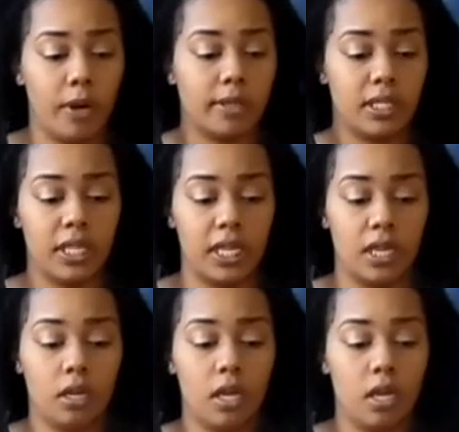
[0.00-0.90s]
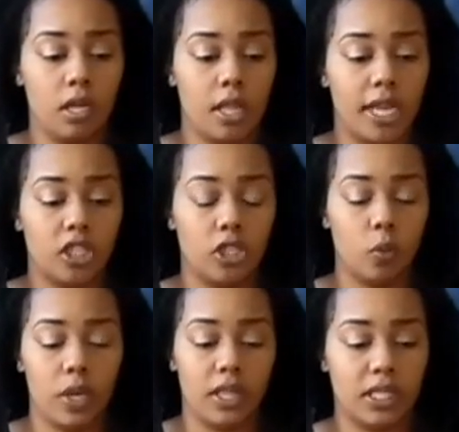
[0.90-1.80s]
person that
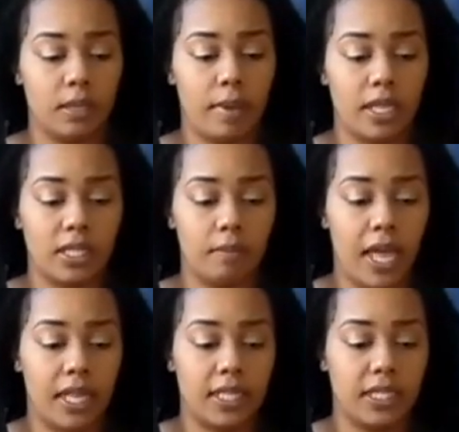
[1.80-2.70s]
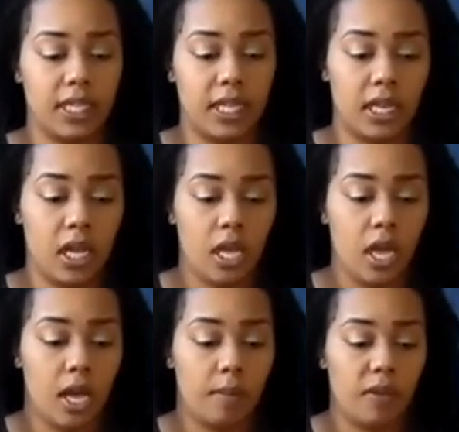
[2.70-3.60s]
you're with is about to balance it.
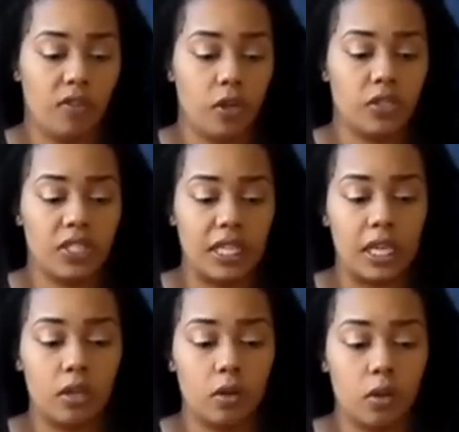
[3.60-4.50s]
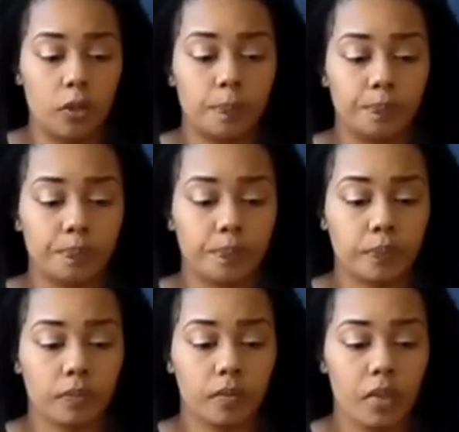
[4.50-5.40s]
If you're single,
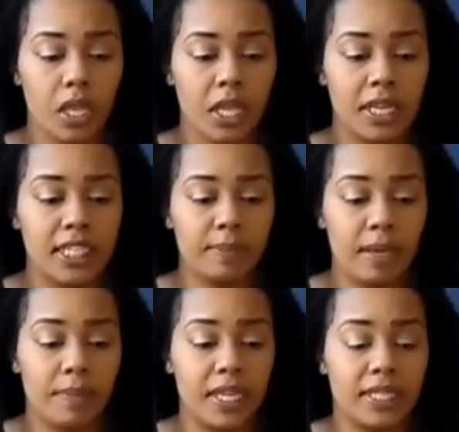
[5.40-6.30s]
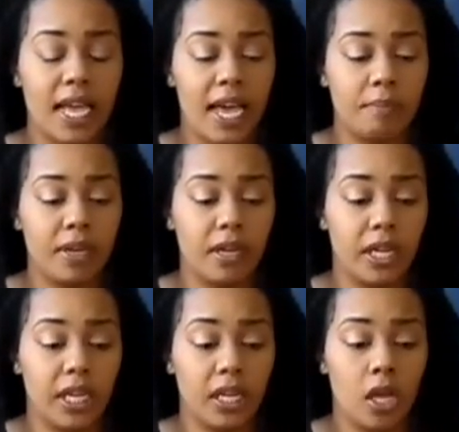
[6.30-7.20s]
this may be a time
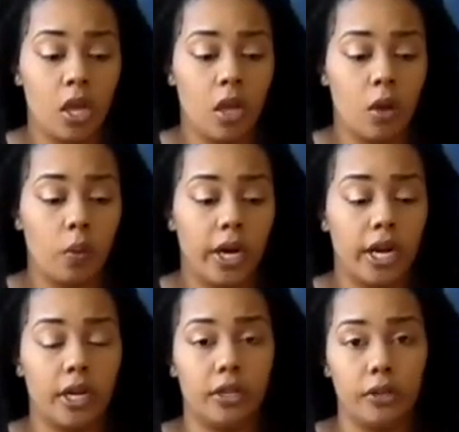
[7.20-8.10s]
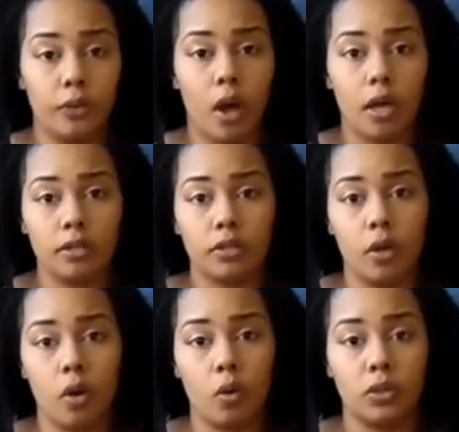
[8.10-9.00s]
period where you
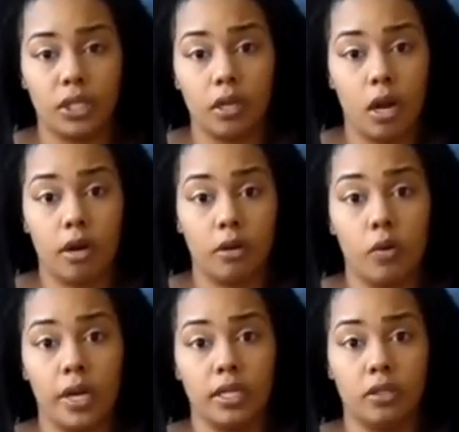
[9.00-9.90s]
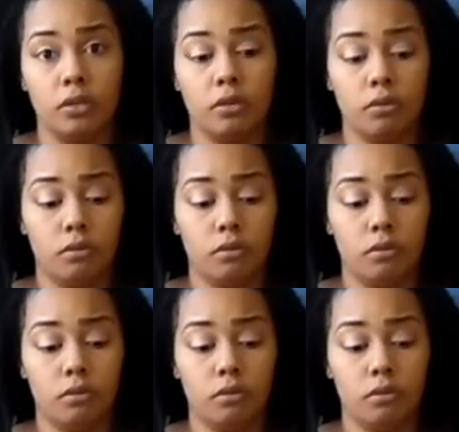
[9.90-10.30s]
also are going to